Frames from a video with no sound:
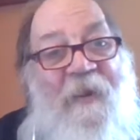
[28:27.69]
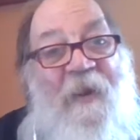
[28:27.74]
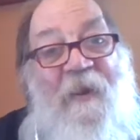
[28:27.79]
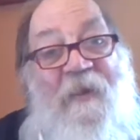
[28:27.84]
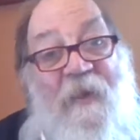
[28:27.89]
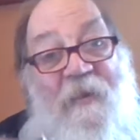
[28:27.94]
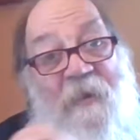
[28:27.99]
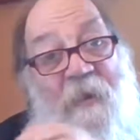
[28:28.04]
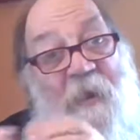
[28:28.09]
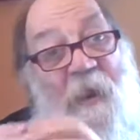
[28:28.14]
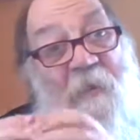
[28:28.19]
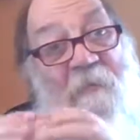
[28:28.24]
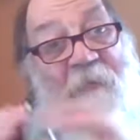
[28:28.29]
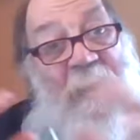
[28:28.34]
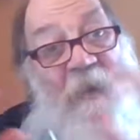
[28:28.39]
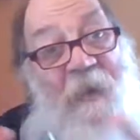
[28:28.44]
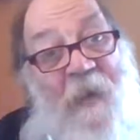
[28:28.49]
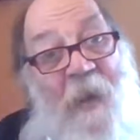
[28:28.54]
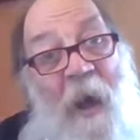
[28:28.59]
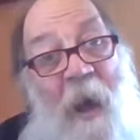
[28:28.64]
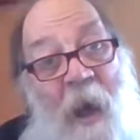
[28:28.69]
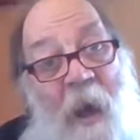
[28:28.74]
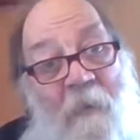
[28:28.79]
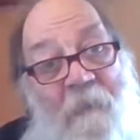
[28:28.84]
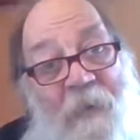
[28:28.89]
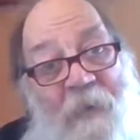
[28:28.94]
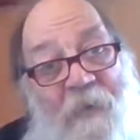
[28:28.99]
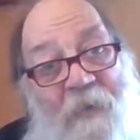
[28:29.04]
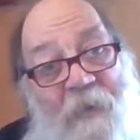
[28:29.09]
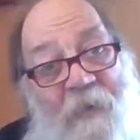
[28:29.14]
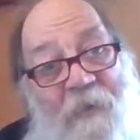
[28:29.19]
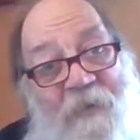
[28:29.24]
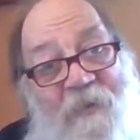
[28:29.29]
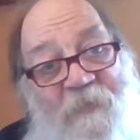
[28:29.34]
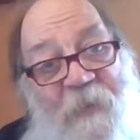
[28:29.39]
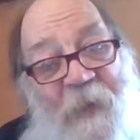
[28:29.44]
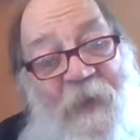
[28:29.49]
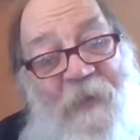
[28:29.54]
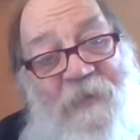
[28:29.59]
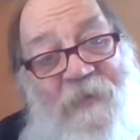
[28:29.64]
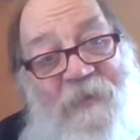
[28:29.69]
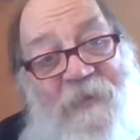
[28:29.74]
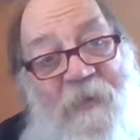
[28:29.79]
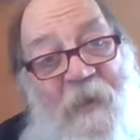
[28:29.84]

Then you come into common space